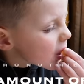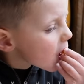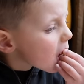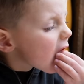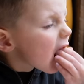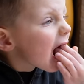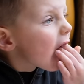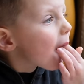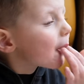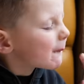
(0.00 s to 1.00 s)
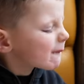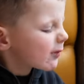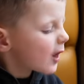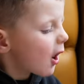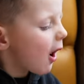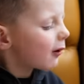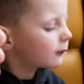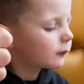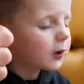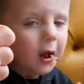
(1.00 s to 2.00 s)
Man, this is a good choice. Good
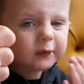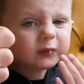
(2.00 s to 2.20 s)
choice for lunch,